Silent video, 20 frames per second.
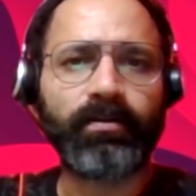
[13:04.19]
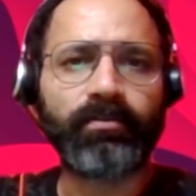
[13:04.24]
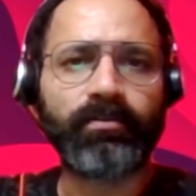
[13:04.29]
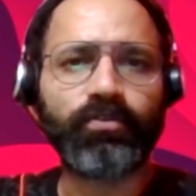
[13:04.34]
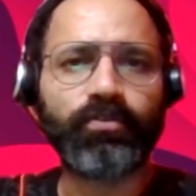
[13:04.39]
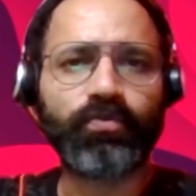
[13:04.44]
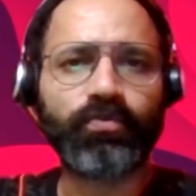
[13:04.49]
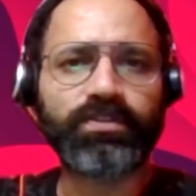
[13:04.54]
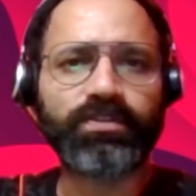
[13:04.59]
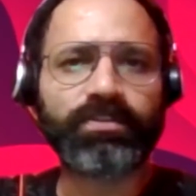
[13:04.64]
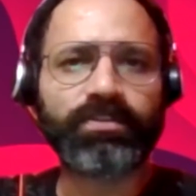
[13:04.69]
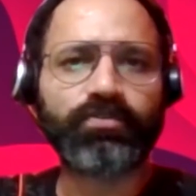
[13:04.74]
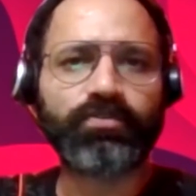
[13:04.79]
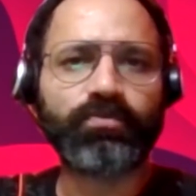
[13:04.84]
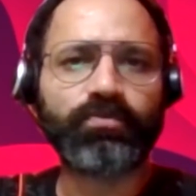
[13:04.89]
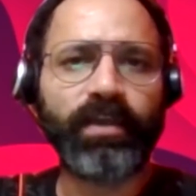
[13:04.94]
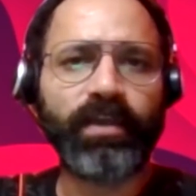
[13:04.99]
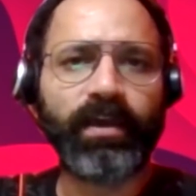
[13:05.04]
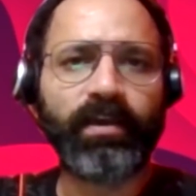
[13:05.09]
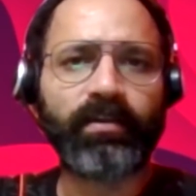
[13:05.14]
use it to
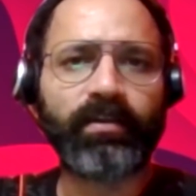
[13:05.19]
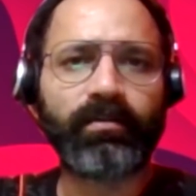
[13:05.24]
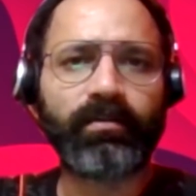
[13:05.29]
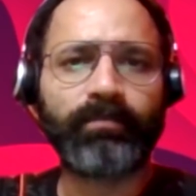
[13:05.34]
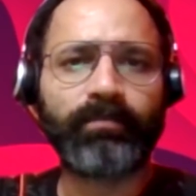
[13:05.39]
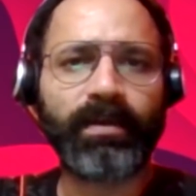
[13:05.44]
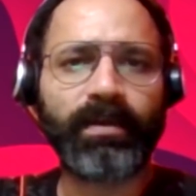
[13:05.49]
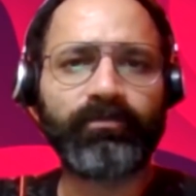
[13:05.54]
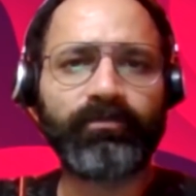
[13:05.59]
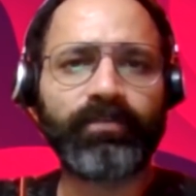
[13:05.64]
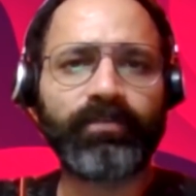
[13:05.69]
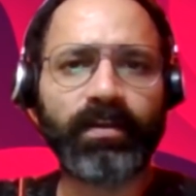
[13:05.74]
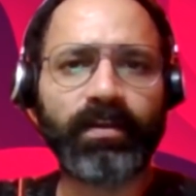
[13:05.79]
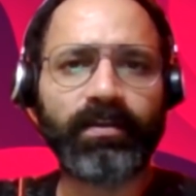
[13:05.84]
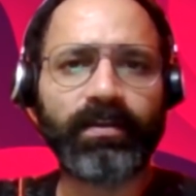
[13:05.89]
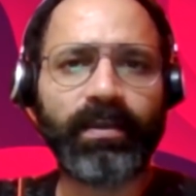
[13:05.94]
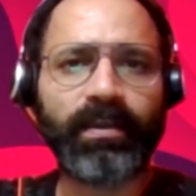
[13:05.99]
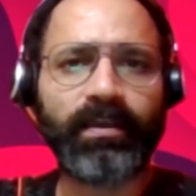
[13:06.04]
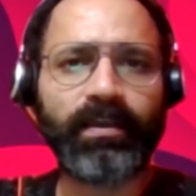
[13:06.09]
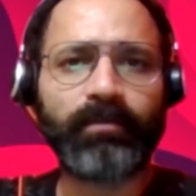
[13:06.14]
their benefit
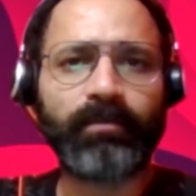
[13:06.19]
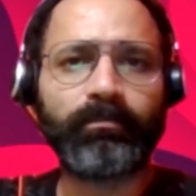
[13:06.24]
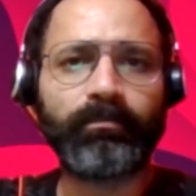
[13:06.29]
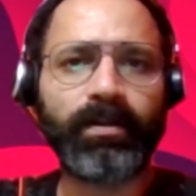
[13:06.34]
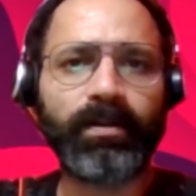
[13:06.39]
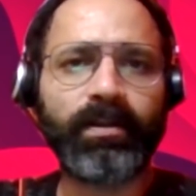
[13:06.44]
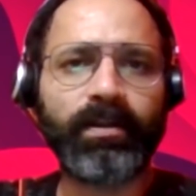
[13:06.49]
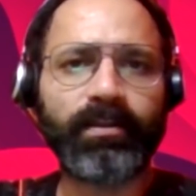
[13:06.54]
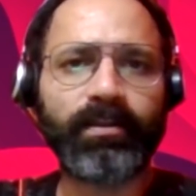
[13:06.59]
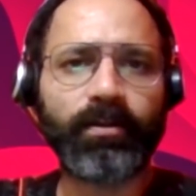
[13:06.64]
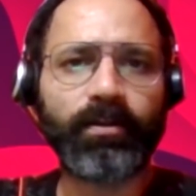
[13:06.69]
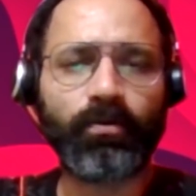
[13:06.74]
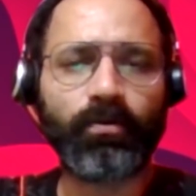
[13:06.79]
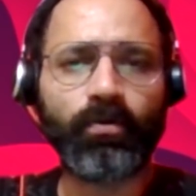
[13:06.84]
and gain in building their